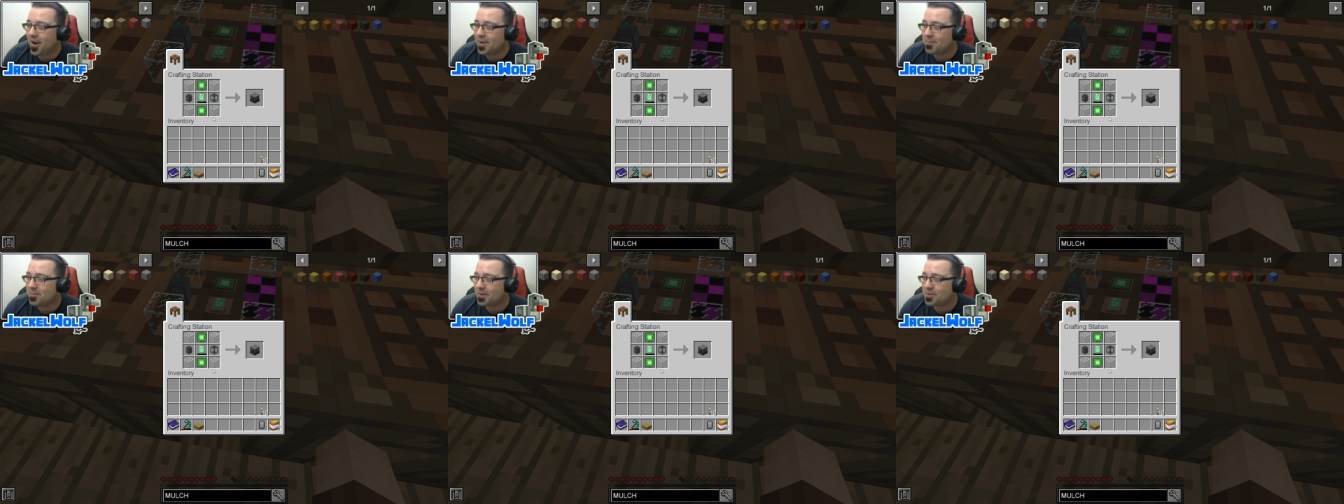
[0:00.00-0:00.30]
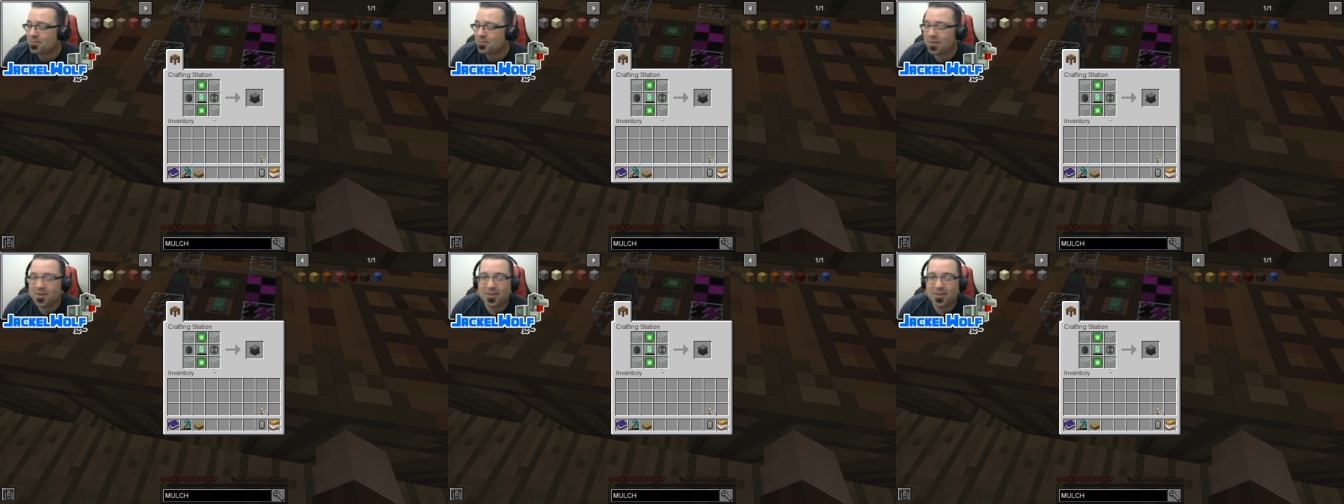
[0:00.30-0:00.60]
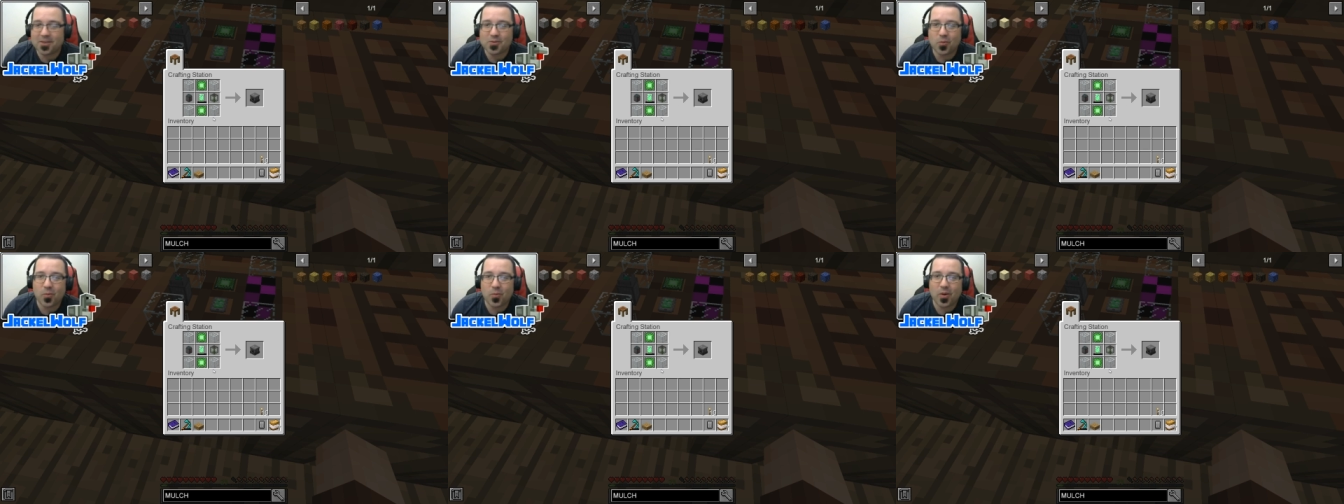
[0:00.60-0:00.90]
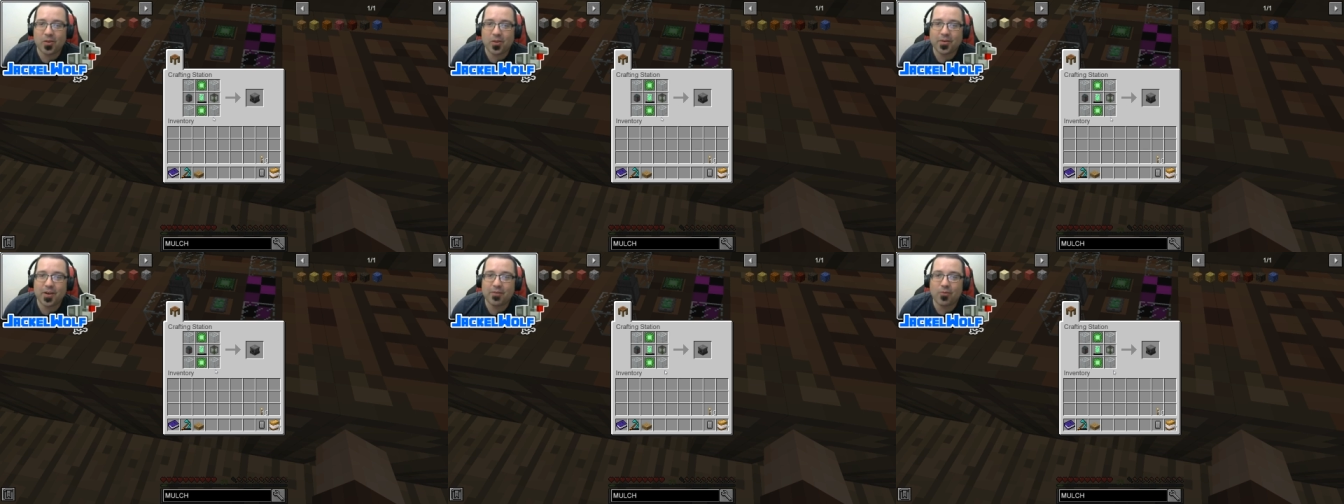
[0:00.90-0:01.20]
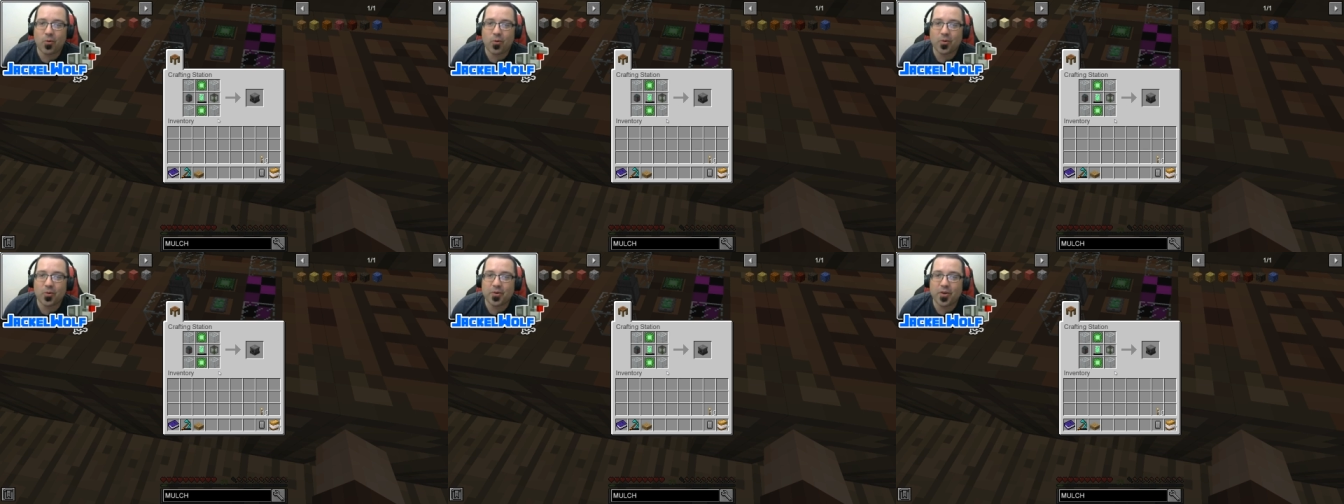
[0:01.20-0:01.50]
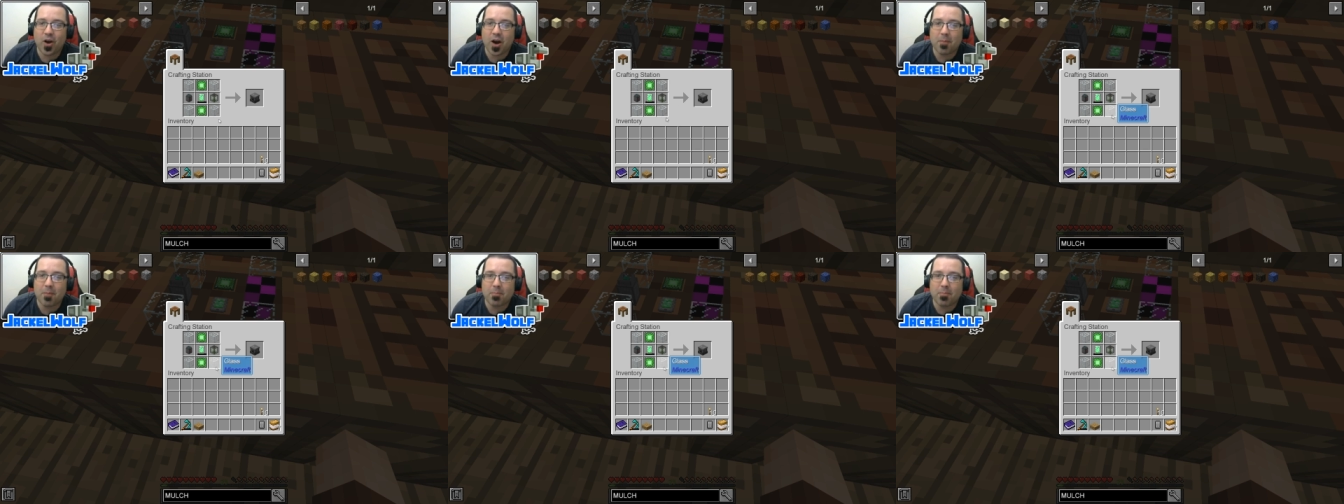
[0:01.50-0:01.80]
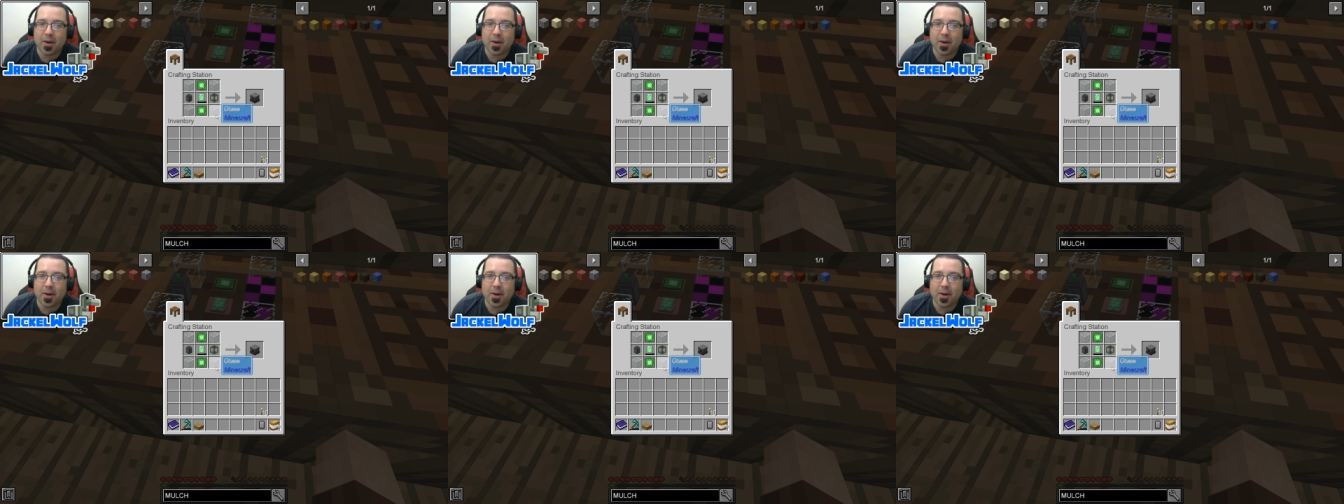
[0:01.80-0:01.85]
am explaining this well enough or not,